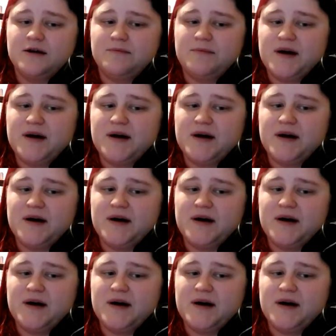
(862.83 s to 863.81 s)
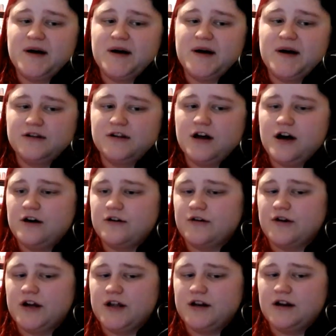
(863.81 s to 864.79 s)
But in the long
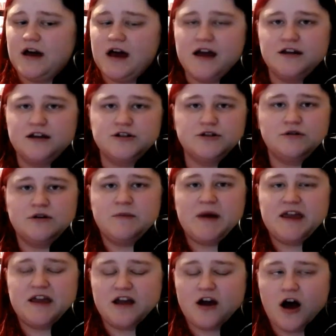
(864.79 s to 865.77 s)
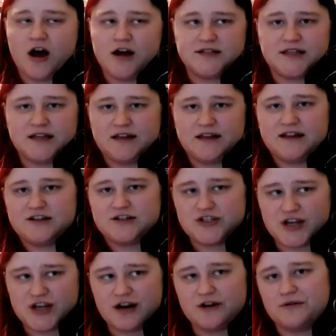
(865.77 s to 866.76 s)
run, I enjoy making content in
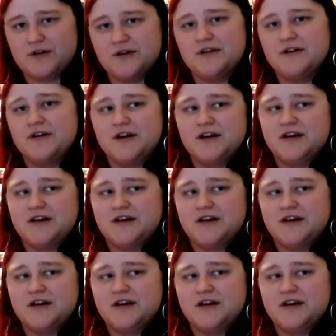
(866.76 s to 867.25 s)
general.